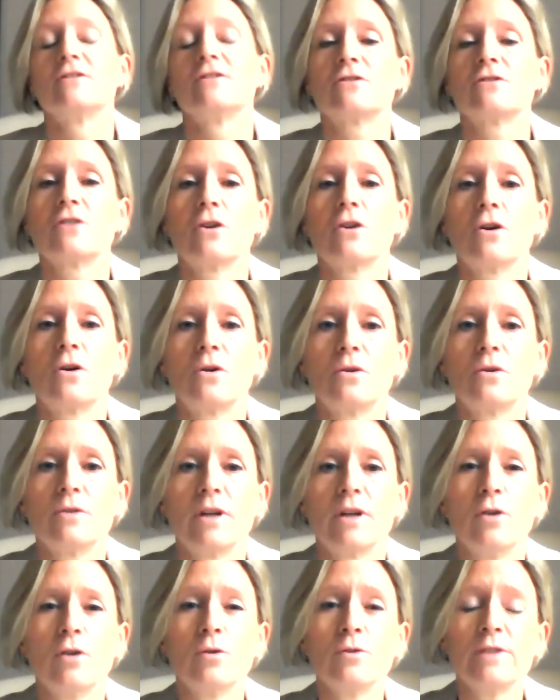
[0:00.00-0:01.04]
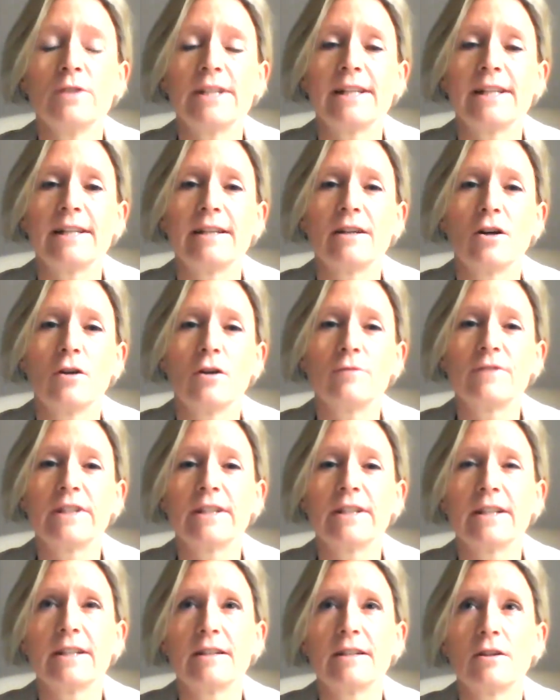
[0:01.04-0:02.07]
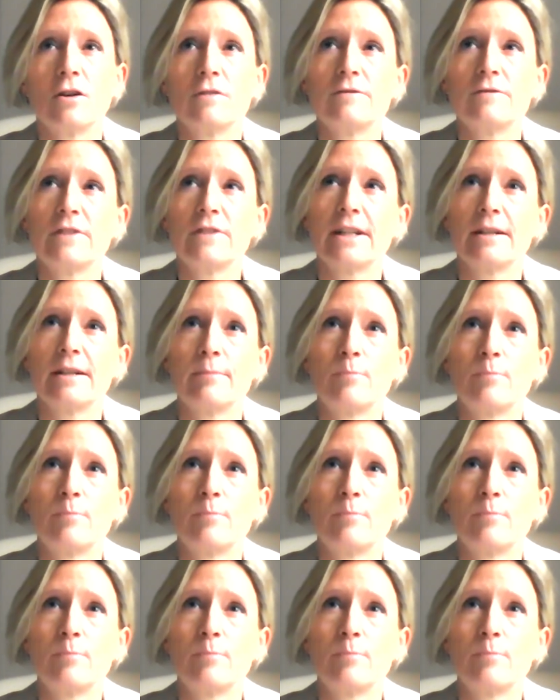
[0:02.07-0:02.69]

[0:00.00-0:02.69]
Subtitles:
So only of the